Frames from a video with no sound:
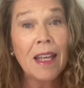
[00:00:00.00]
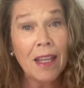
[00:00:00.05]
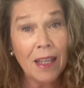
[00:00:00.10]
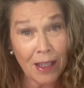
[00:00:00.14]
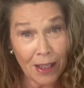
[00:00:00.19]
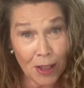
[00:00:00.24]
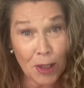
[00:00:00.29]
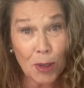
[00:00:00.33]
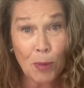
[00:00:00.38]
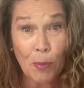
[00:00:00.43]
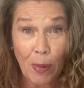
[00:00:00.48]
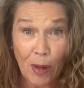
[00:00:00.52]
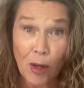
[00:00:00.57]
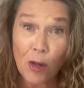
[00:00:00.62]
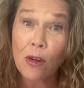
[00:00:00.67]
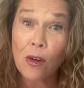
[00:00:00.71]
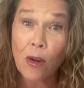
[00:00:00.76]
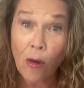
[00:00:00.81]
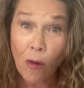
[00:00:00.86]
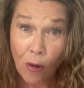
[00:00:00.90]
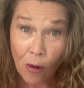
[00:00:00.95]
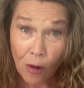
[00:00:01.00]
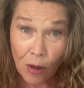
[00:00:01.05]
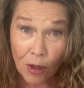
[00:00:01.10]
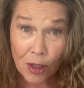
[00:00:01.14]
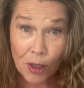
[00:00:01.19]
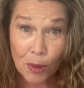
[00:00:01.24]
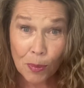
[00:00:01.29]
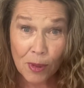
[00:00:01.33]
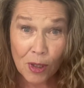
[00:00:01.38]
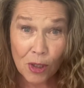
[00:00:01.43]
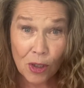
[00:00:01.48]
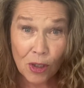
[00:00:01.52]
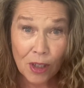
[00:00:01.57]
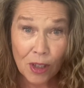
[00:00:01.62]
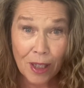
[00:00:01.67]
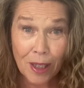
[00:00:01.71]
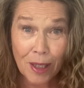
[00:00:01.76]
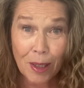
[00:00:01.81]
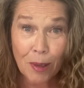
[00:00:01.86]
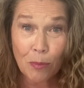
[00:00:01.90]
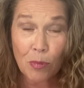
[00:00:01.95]
Inspired
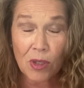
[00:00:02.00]
Horsemanship.